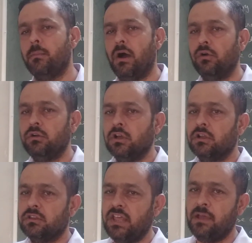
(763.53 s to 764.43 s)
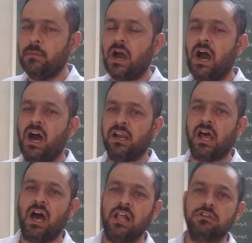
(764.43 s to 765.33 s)
about them are
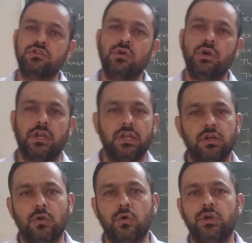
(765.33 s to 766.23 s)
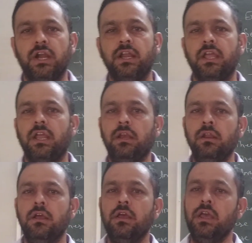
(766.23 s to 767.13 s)
also included
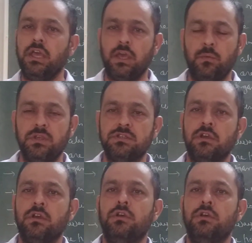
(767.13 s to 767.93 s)
in Aves.